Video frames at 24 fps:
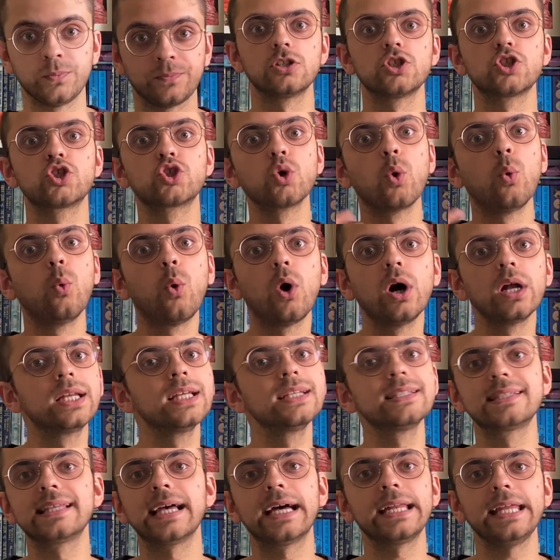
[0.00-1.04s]
So what
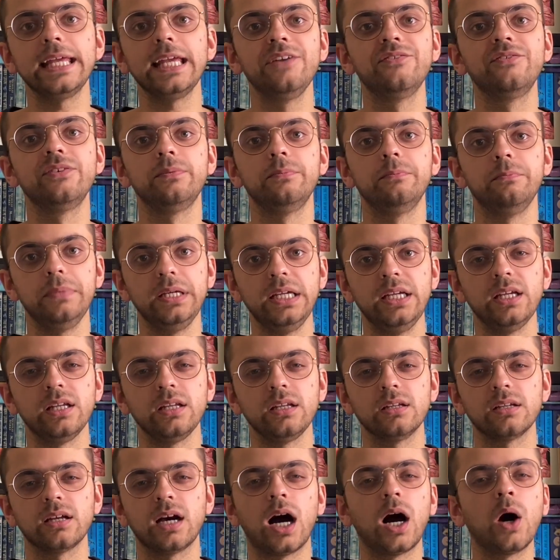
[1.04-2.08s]
does that even
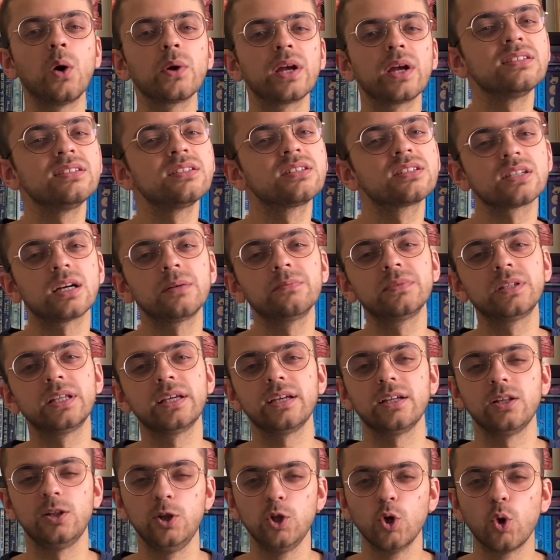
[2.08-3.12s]
mean? How
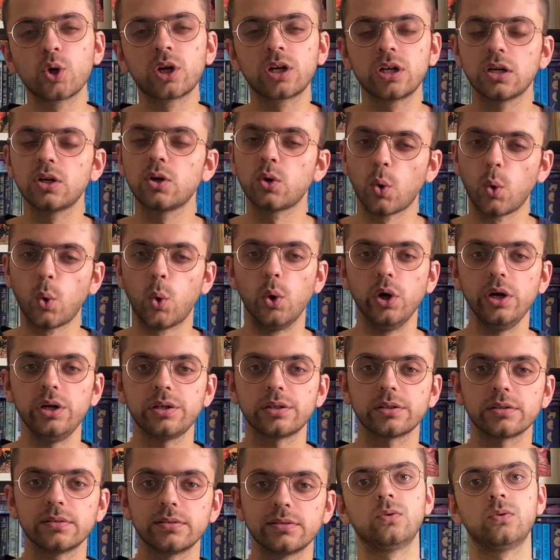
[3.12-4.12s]
something look cold?